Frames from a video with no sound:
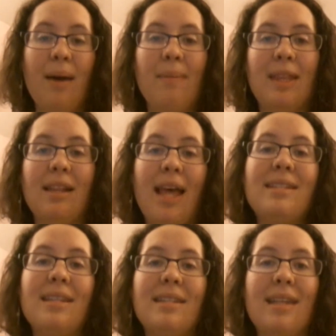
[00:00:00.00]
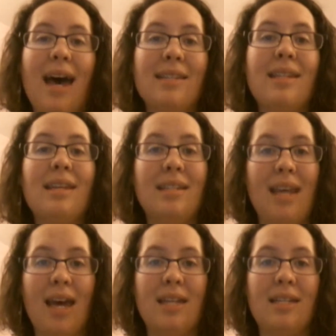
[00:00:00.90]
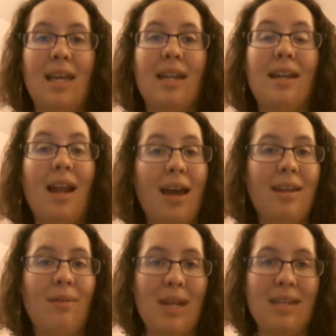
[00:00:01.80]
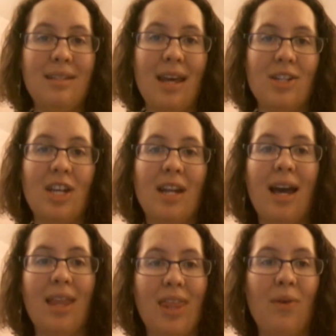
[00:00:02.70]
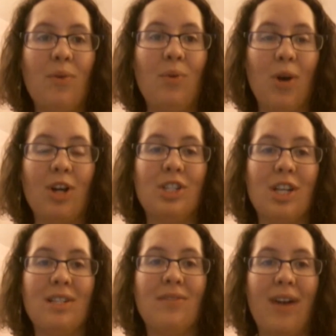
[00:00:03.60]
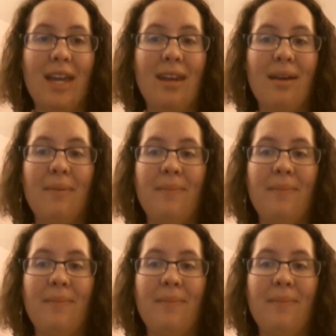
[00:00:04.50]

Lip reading: But the lessons as they stand in a 90-minute session I think would work just fine.